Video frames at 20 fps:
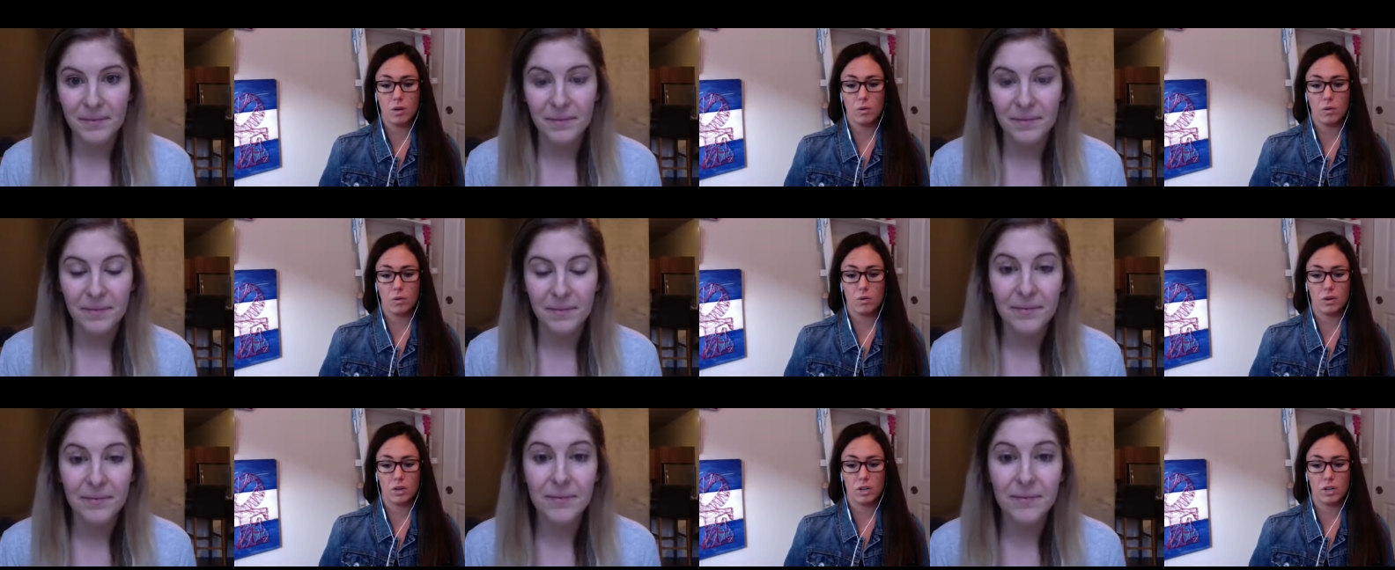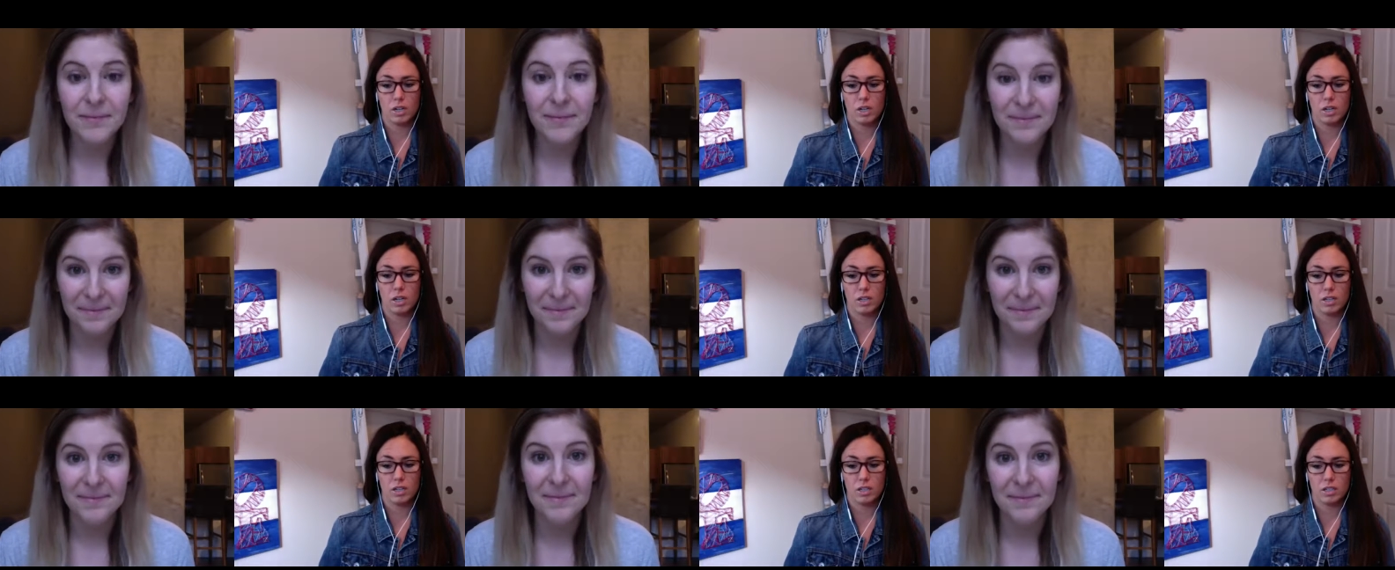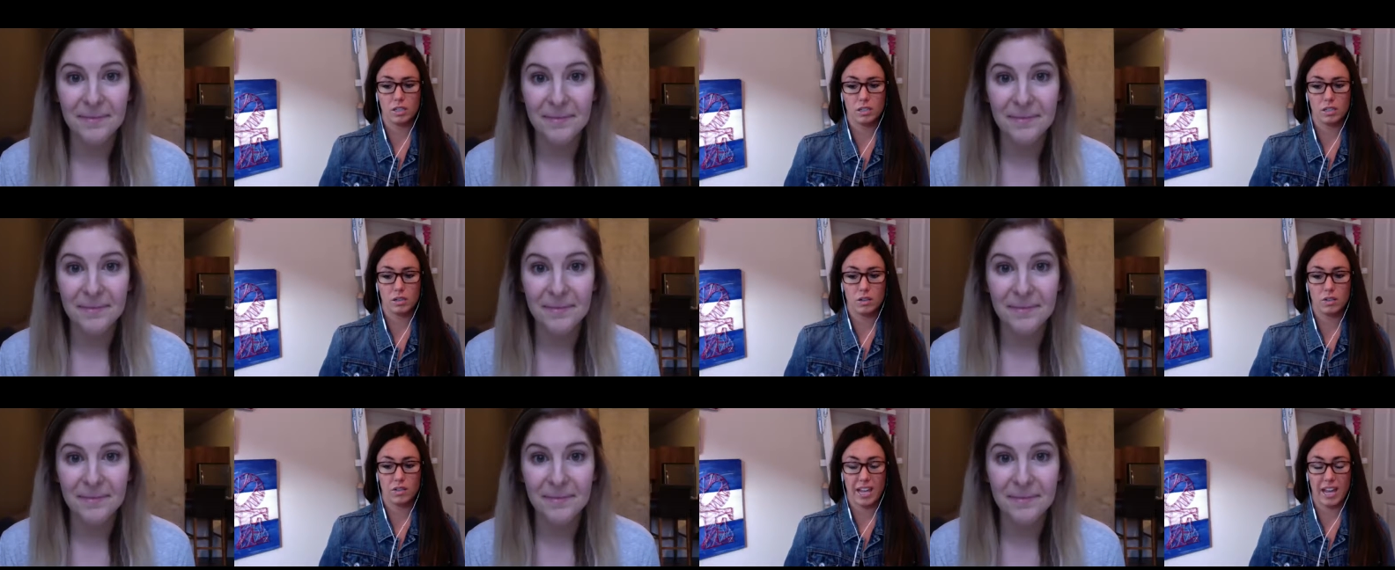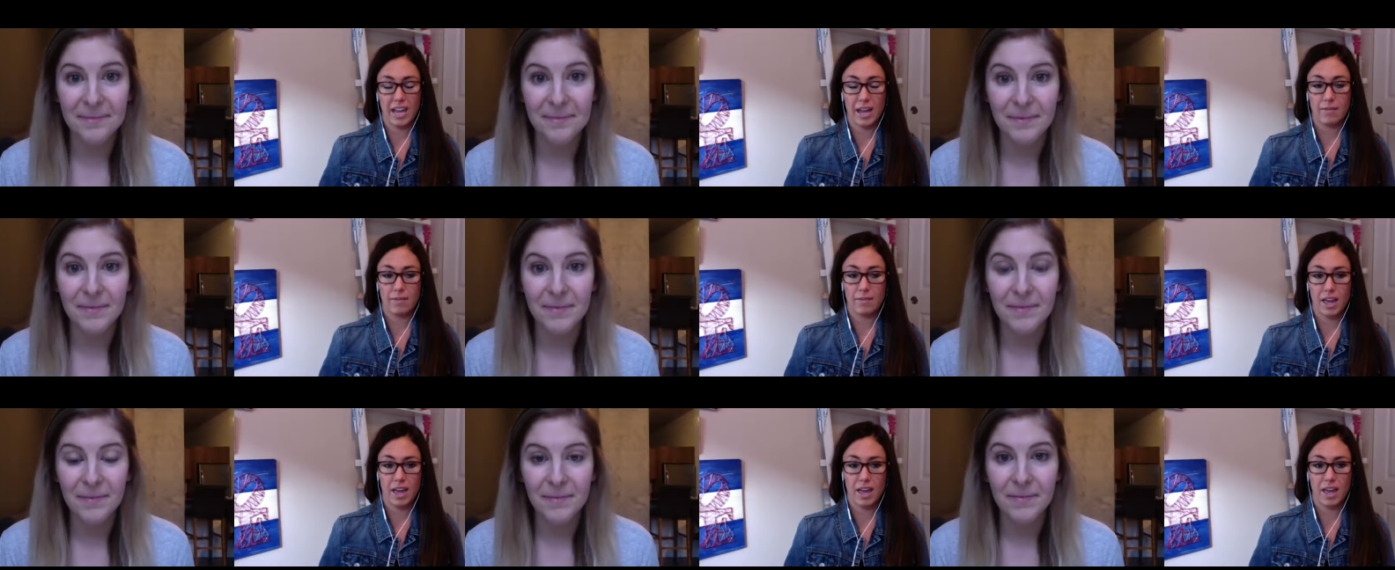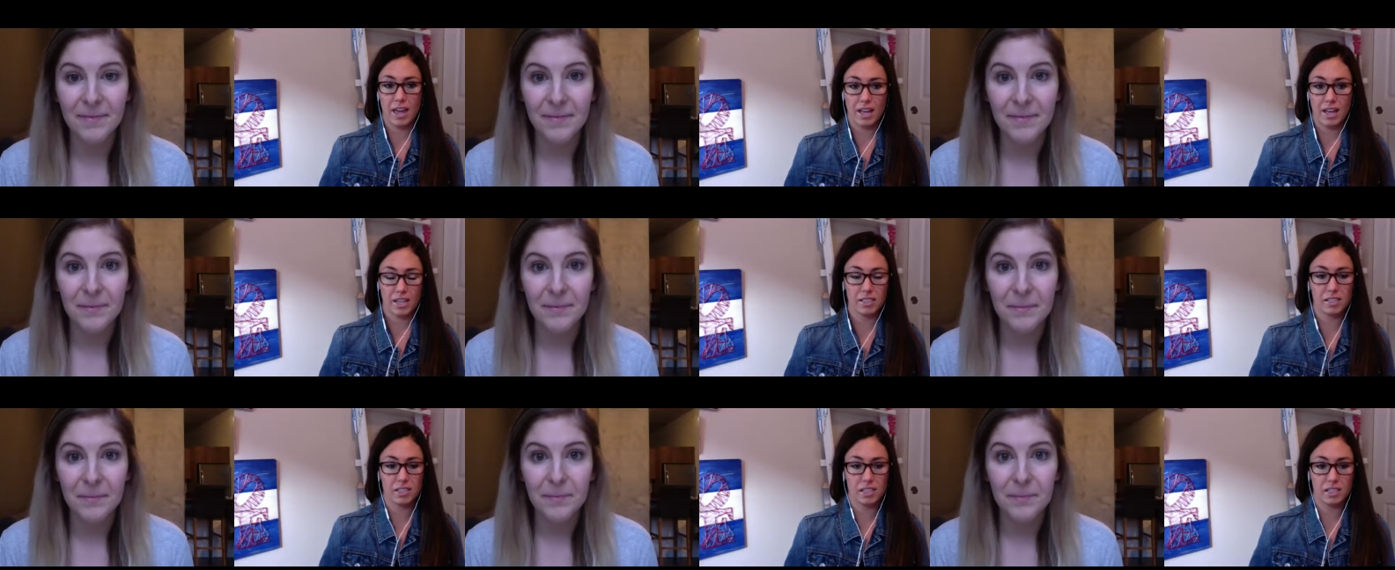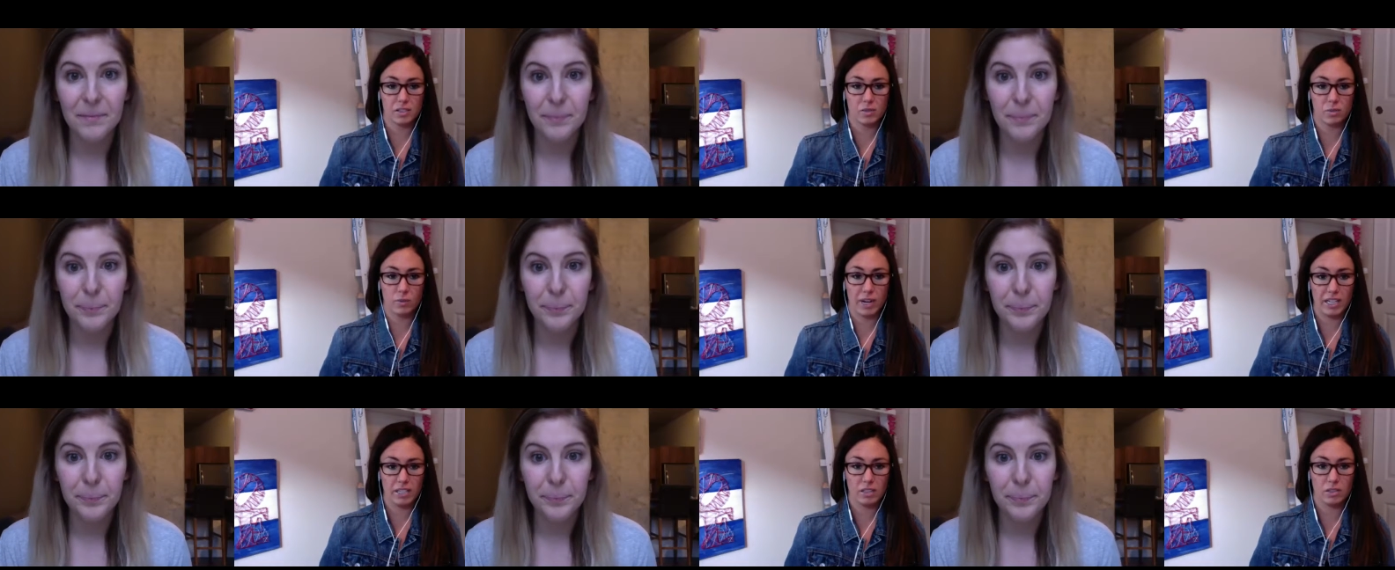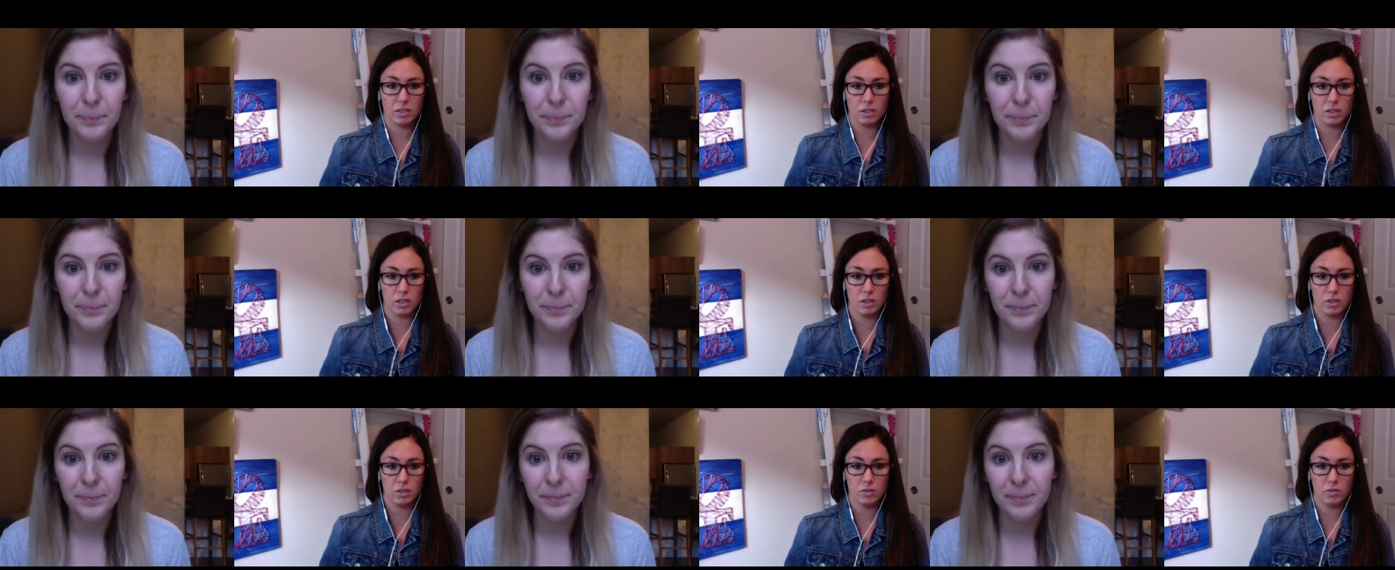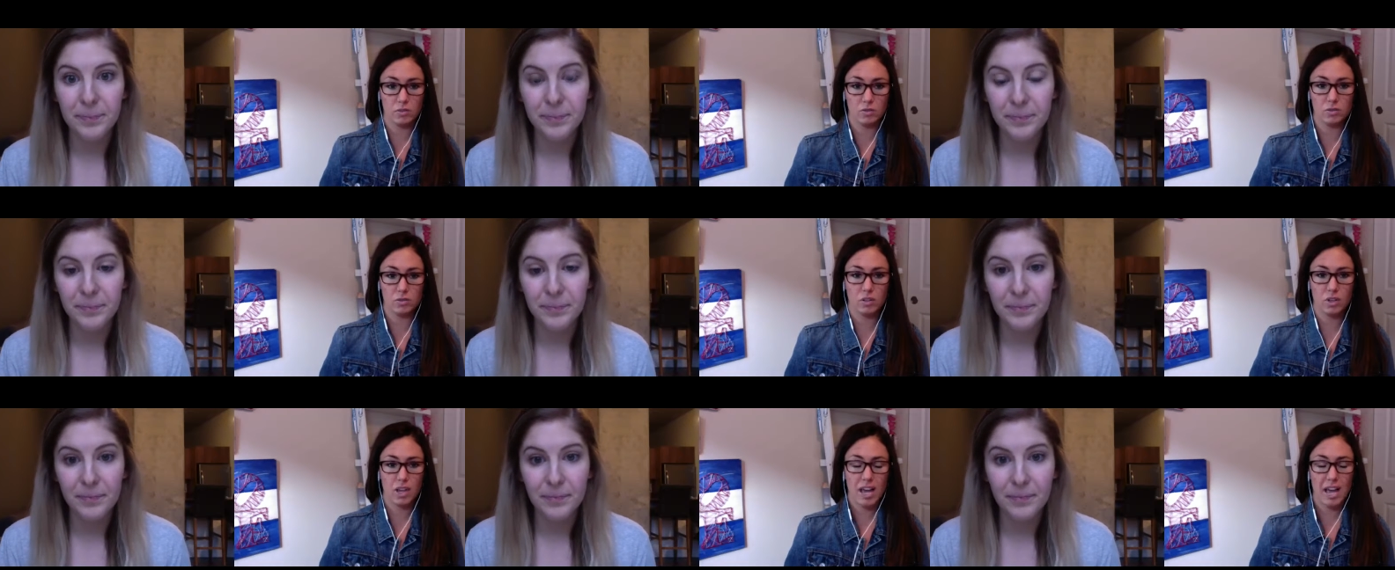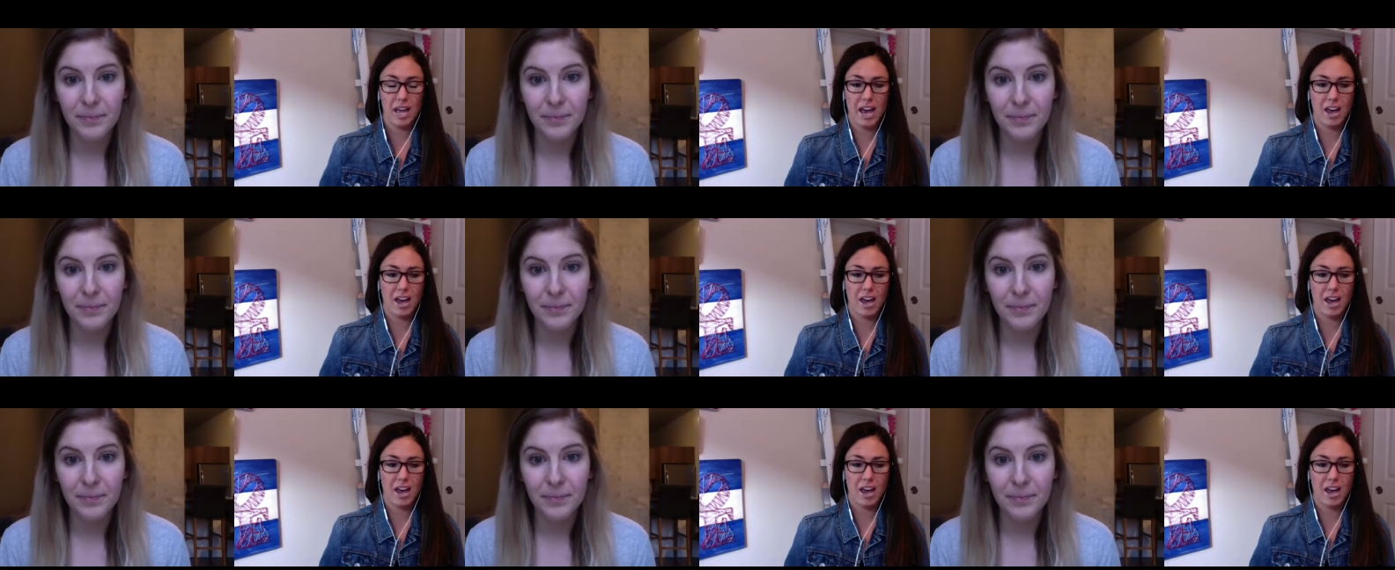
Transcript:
Speaker 1: or you know, they have that excess weight to lose,